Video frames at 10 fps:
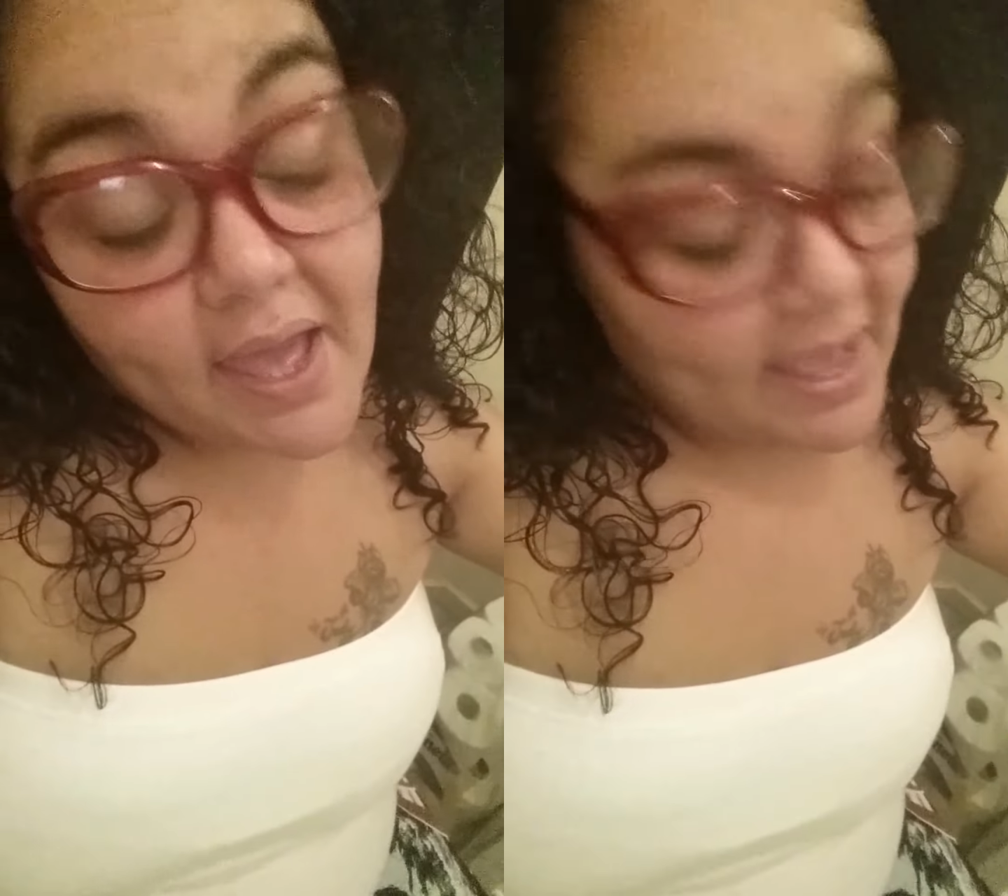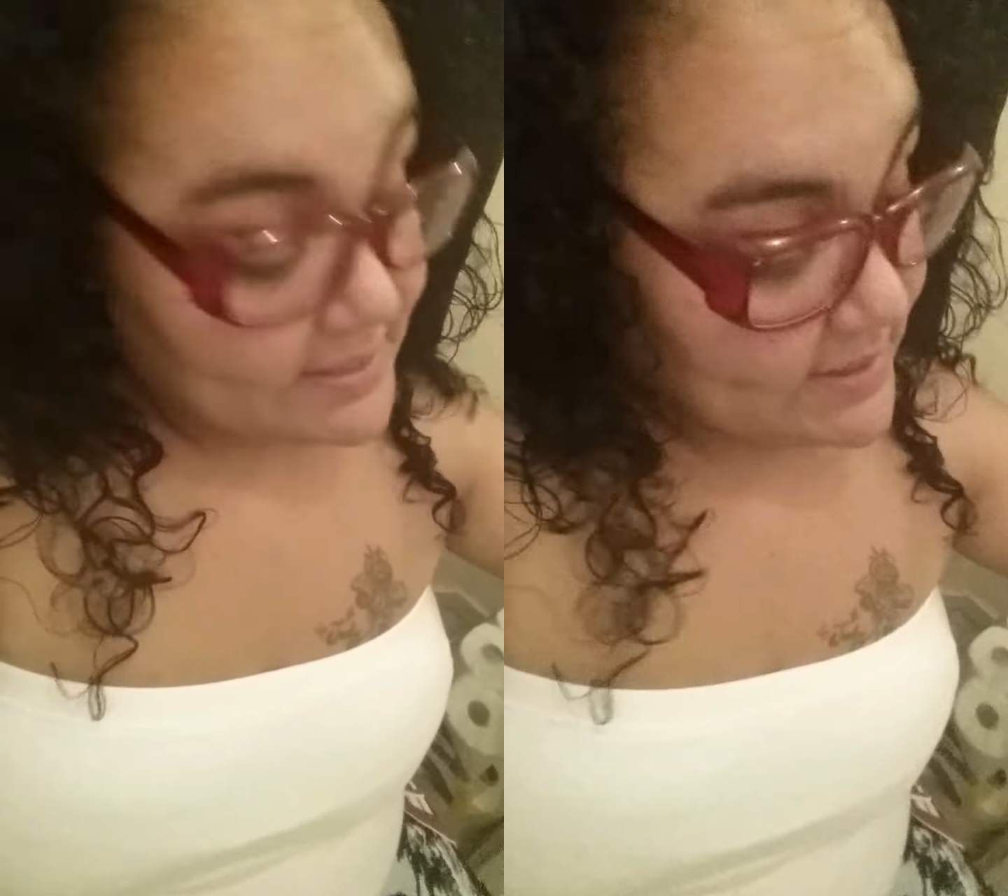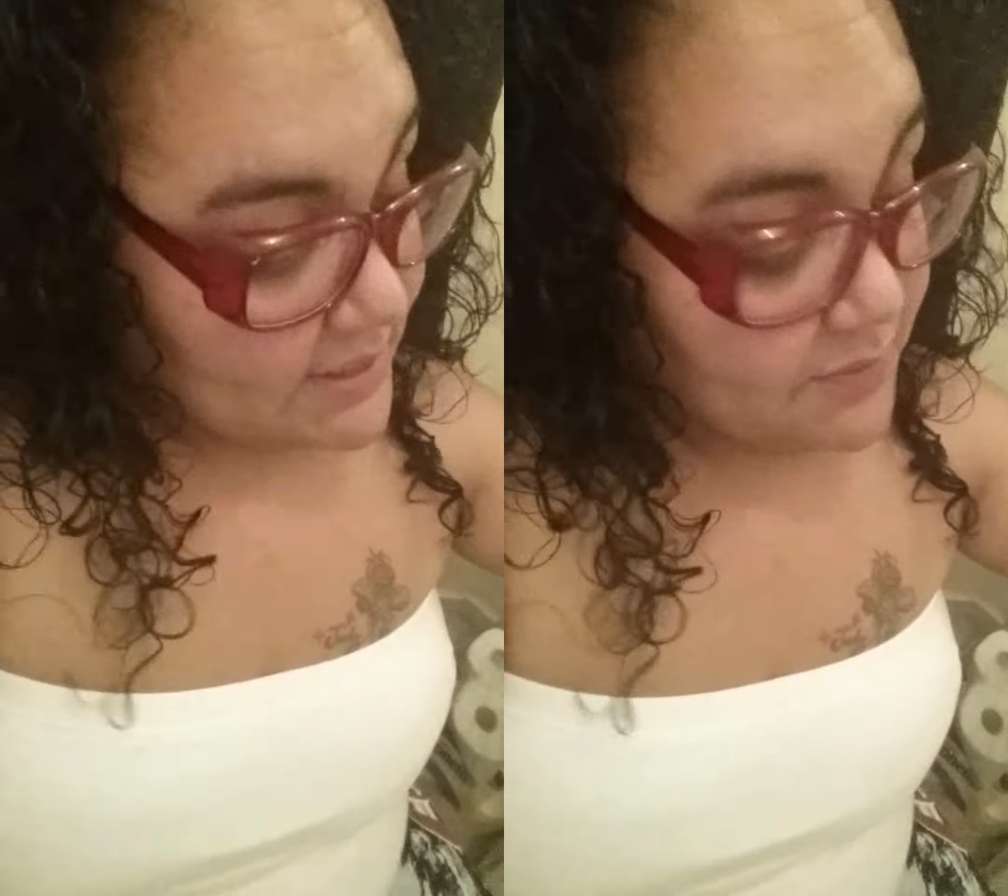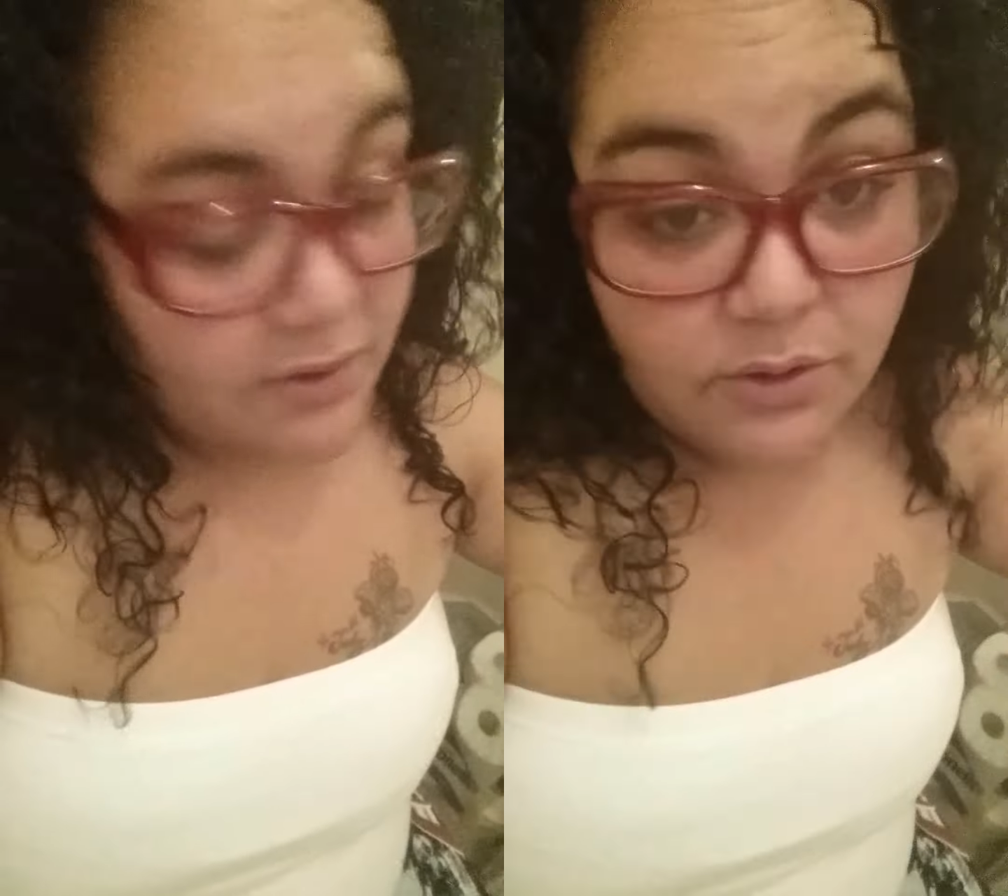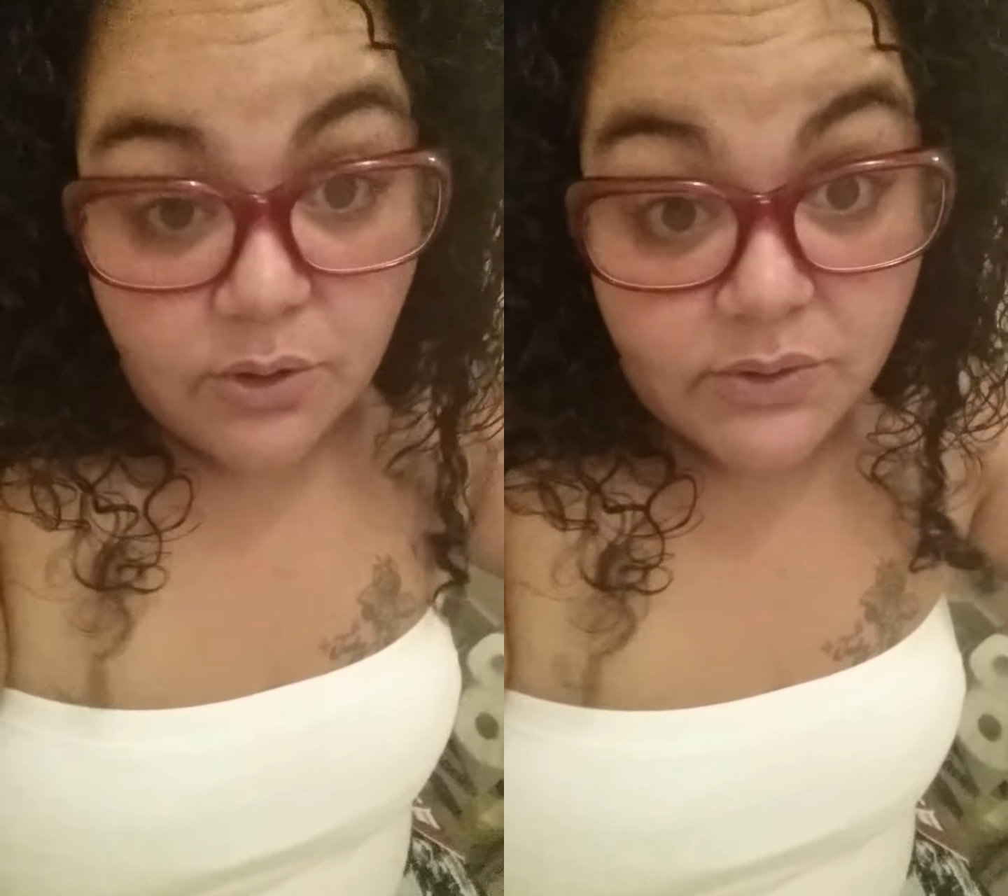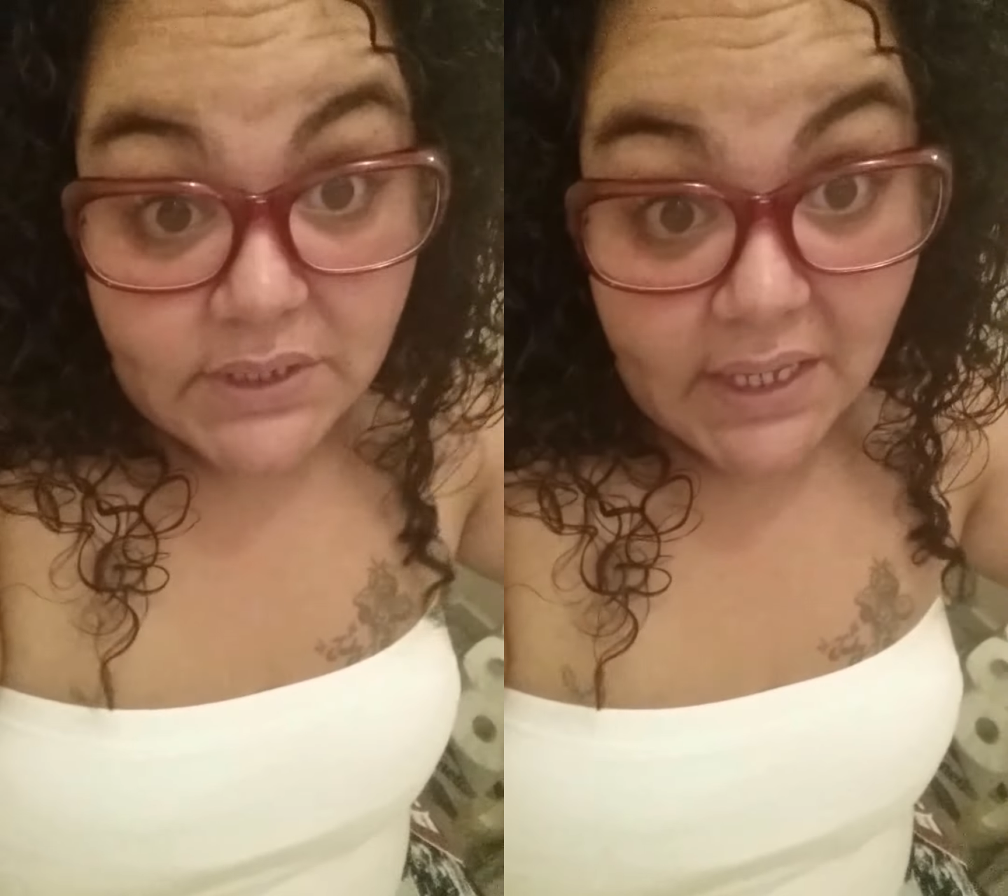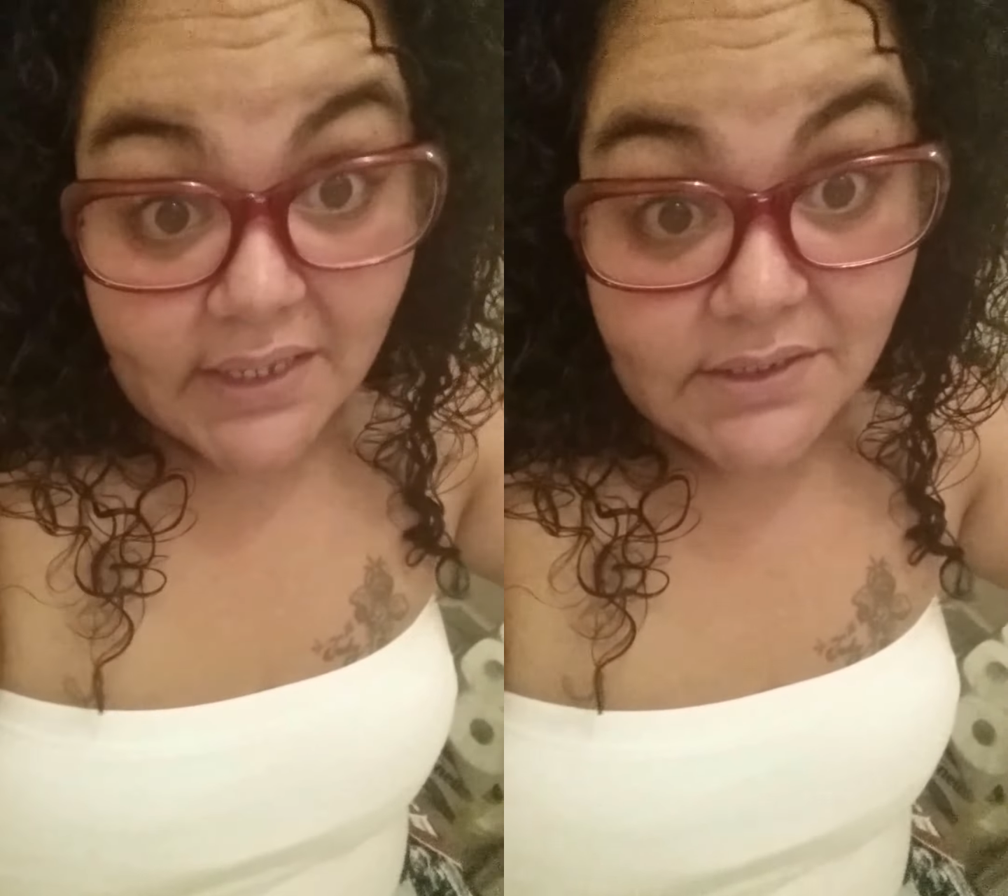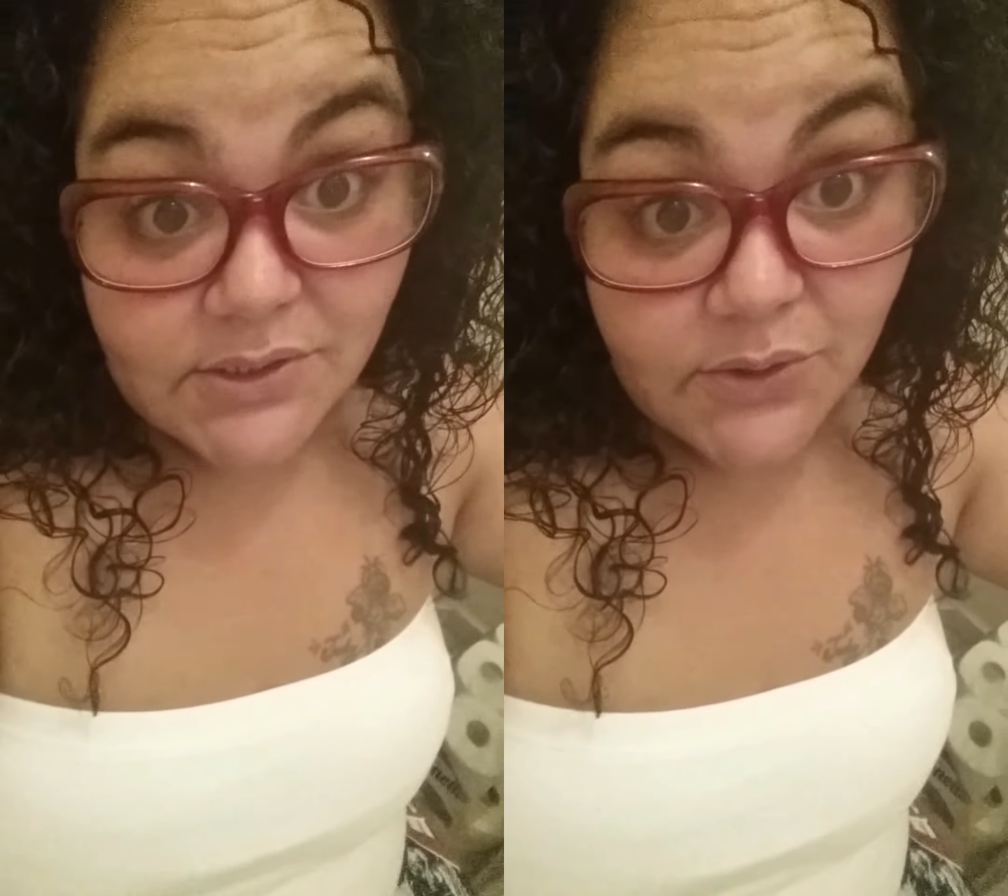as anyone who knows
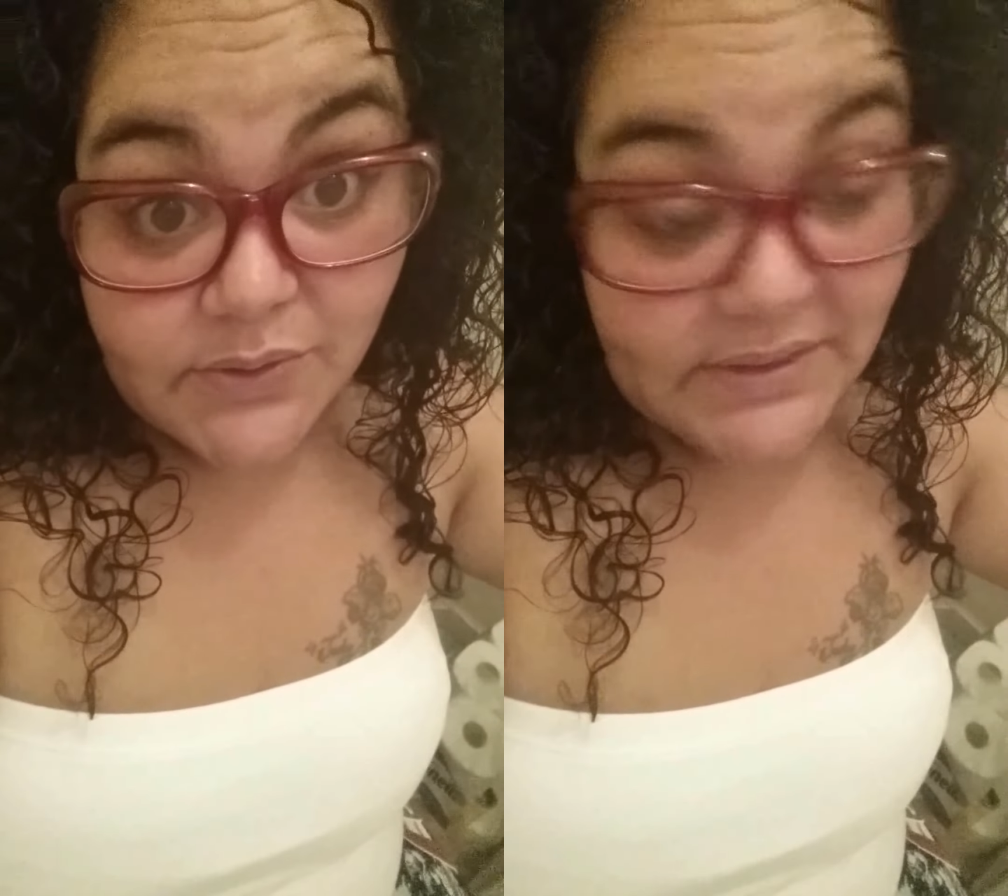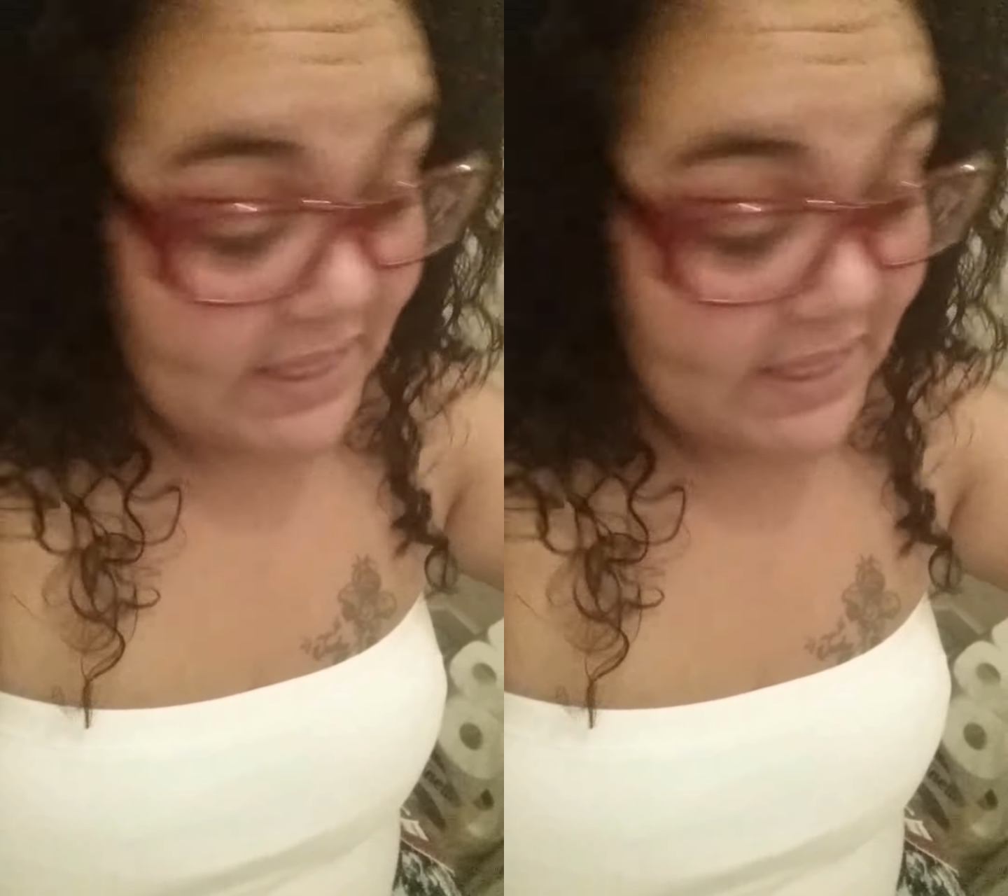kids knows,